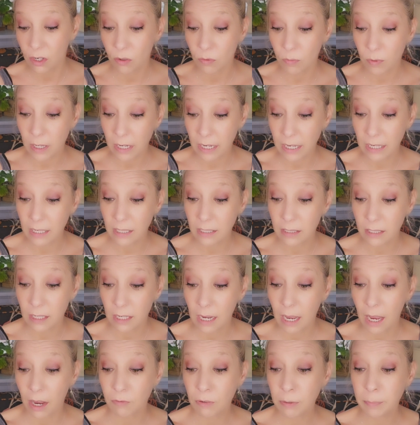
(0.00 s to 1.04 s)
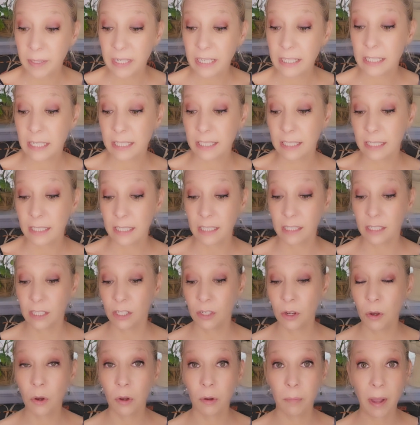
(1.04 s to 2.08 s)
Right. Everybody doesn't need to
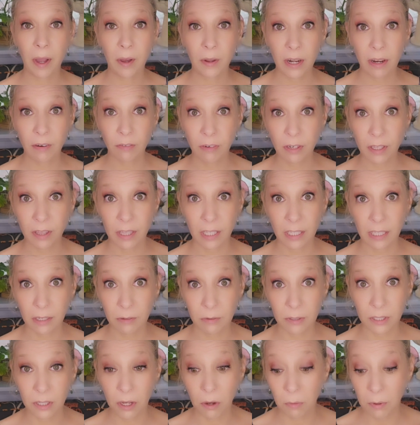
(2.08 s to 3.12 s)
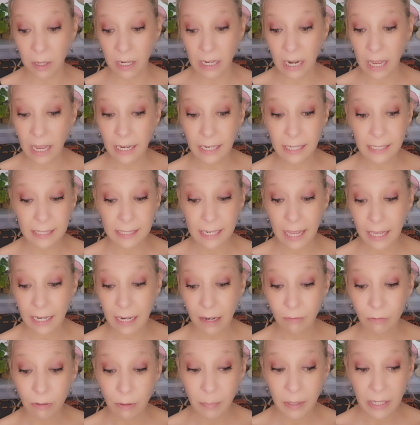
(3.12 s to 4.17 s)
know about everything that was going on. It's not
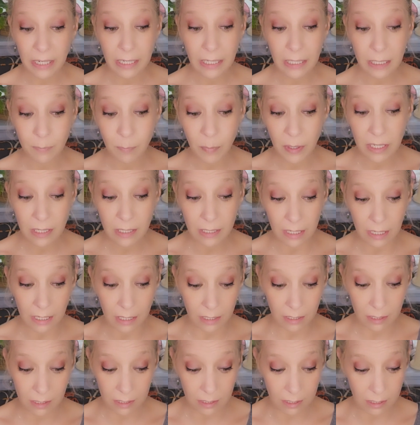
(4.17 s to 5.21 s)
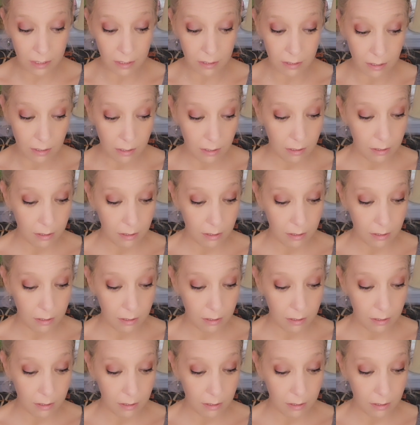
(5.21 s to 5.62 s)
everybody's business.